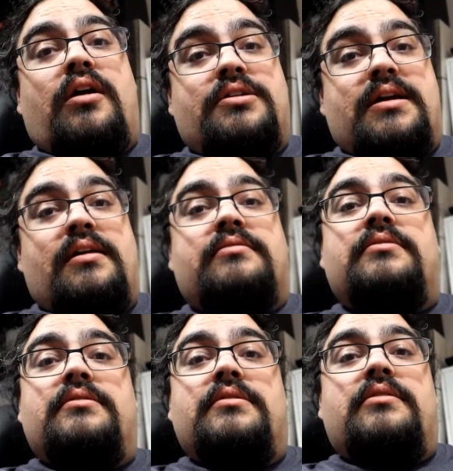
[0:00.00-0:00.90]
cartel
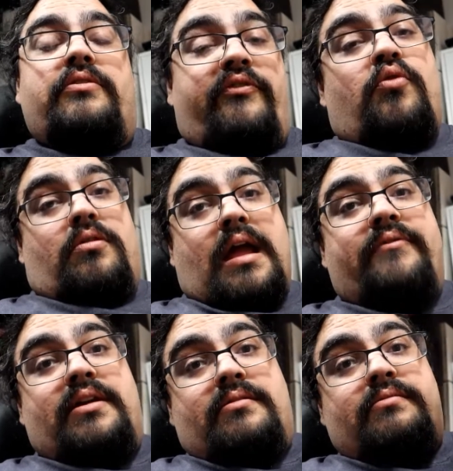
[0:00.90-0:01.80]
for
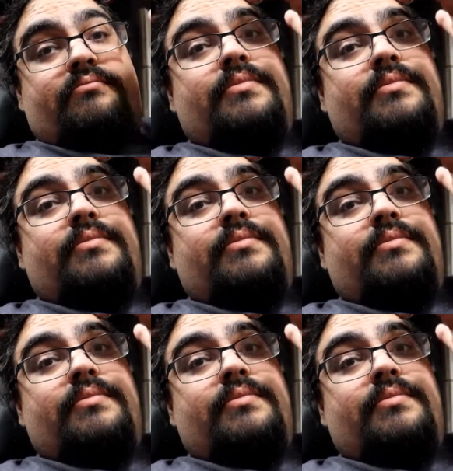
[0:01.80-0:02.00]
having